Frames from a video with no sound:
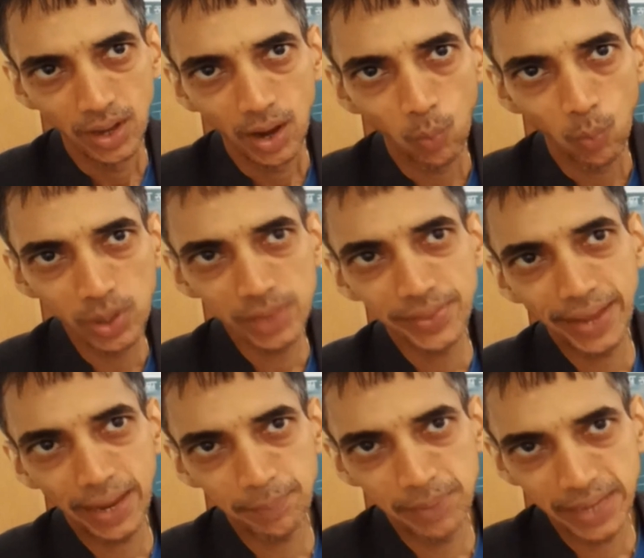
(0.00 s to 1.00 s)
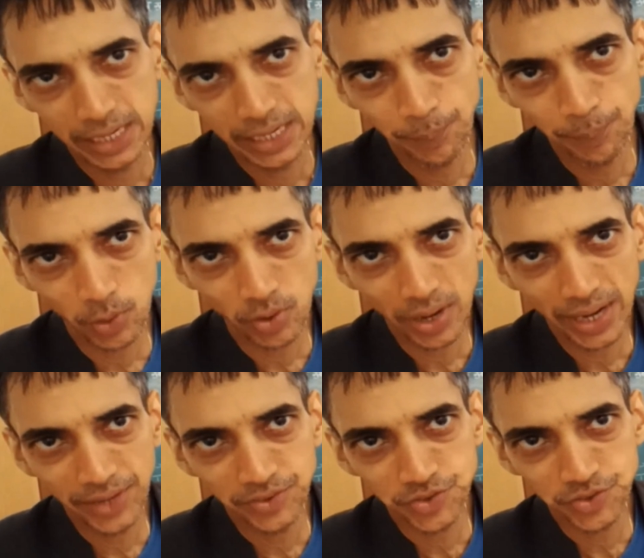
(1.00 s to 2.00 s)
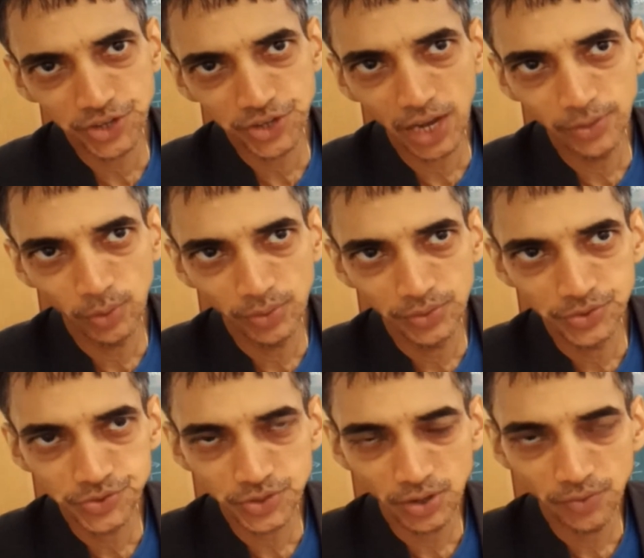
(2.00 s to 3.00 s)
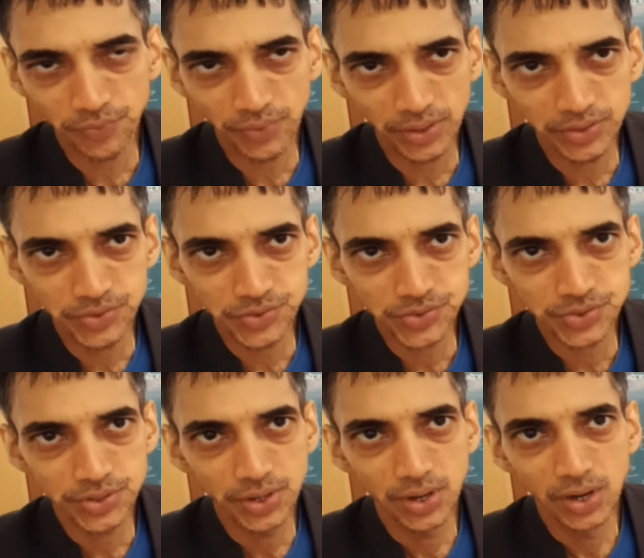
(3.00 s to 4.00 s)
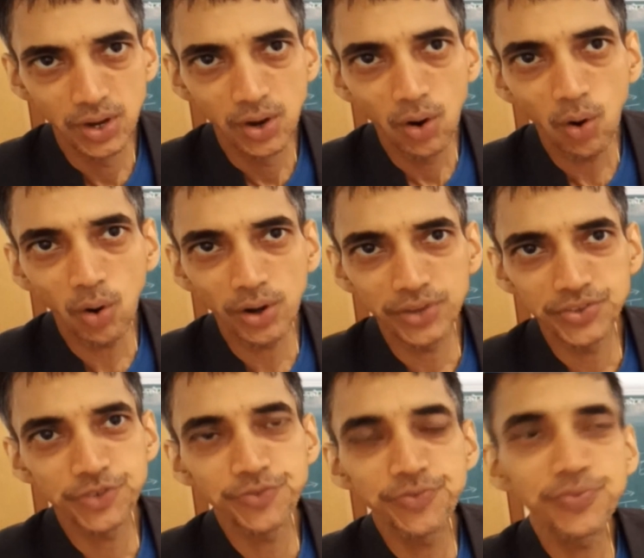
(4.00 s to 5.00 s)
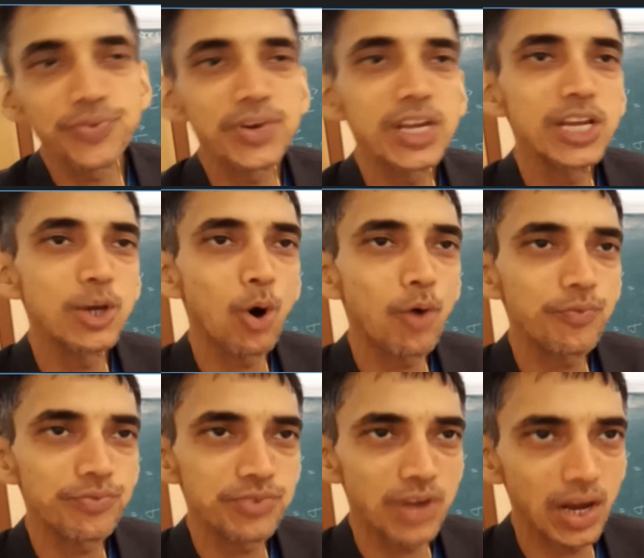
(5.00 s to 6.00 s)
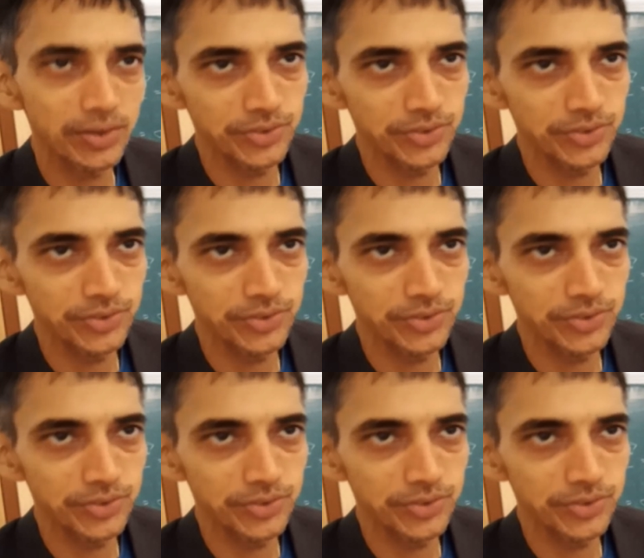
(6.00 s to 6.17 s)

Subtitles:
Will there be any polarized charge on the surface, or is it free of charge?